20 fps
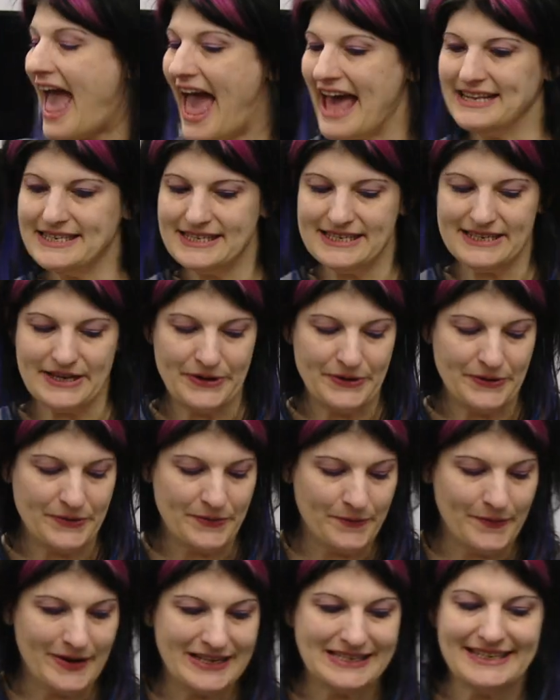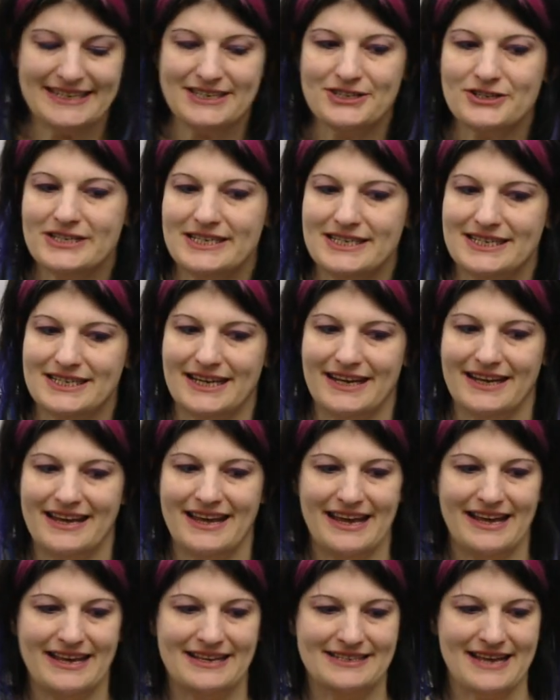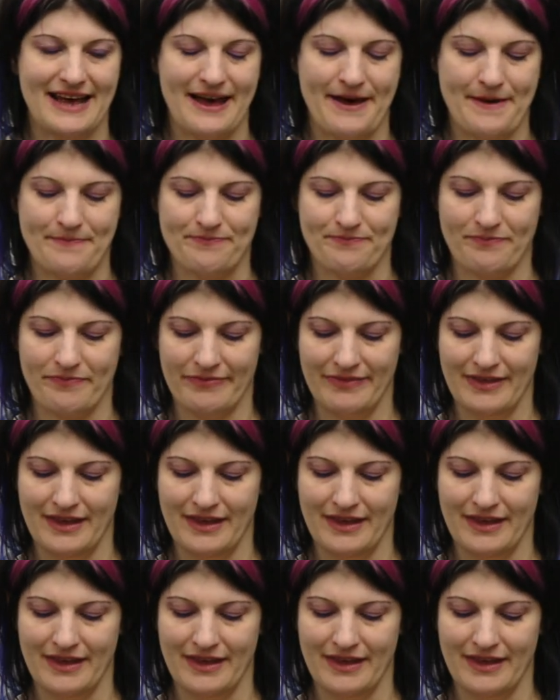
And so, what's interesting is um,